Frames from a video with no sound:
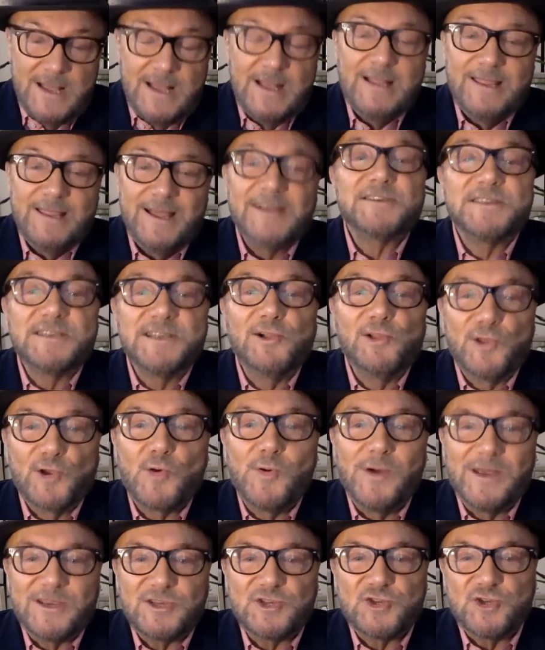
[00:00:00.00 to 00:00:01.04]
That's still
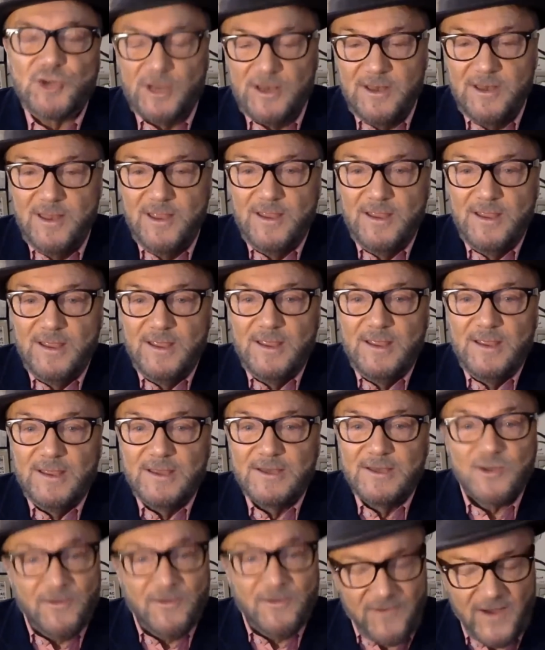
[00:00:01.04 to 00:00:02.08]
the question,
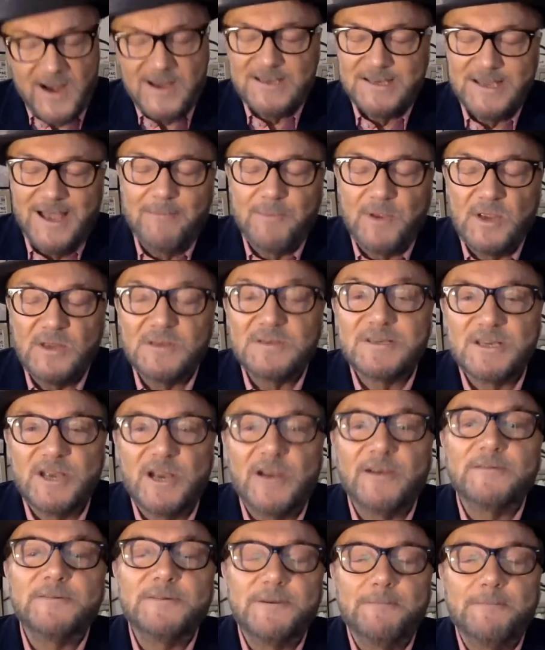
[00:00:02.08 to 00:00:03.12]
so far as I'm
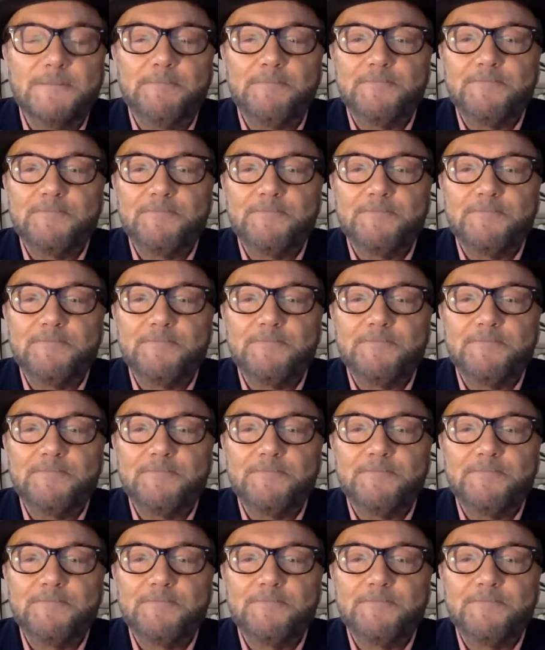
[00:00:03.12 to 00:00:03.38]
concerned.